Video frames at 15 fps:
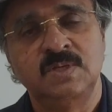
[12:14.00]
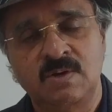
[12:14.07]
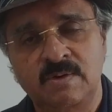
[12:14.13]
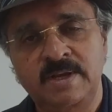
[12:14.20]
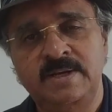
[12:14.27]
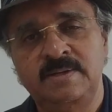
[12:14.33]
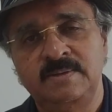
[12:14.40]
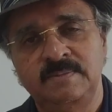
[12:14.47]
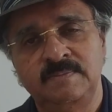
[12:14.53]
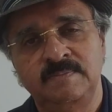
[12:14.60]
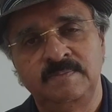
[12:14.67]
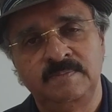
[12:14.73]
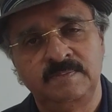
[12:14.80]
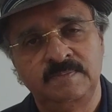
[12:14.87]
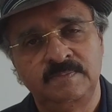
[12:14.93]
Right?
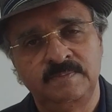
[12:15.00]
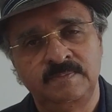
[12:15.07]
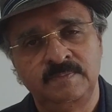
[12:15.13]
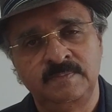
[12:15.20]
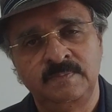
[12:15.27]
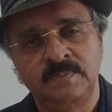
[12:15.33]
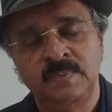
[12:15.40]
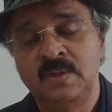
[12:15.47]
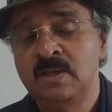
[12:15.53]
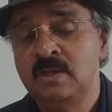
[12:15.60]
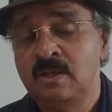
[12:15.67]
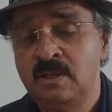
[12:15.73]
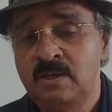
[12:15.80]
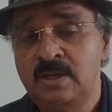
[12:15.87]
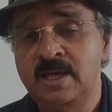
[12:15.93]

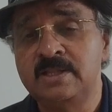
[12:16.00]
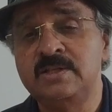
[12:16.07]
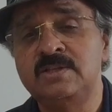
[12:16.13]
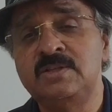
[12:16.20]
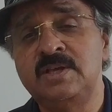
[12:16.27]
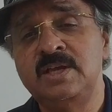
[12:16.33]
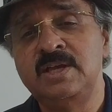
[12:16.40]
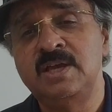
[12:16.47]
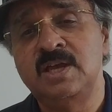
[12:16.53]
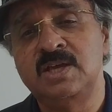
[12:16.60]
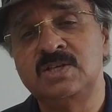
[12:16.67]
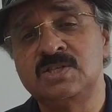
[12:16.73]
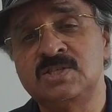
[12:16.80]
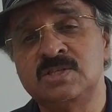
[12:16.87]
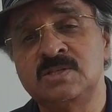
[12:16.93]
Another thing
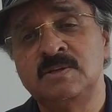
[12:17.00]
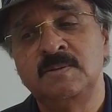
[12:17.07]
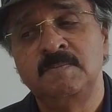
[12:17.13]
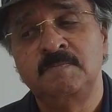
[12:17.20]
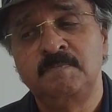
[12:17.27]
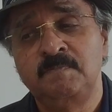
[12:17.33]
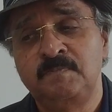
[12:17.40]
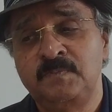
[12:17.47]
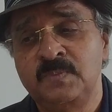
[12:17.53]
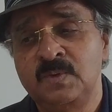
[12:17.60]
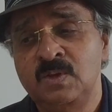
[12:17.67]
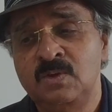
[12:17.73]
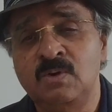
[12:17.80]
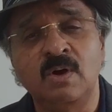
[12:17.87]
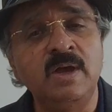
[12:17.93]
is
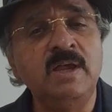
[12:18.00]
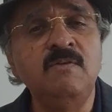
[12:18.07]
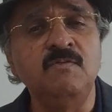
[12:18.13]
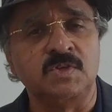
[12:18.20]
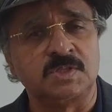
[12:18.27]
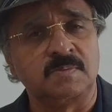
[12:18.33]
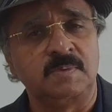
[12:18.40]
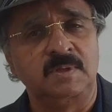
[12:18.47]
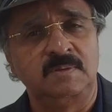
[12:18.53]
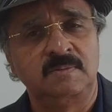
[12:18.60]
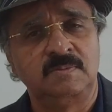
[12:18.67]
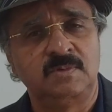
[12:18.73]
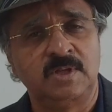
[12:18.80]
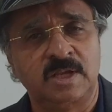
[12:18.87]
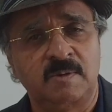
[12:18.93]
you're invisible
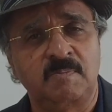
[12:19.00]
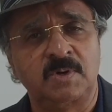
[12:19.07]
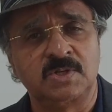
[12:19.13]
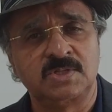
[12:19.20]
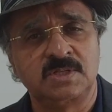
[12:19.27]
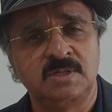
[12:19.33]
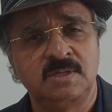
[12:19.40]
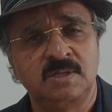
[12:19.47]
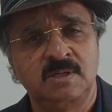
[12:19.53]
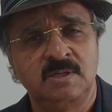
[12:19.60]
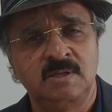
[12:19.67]
to that person.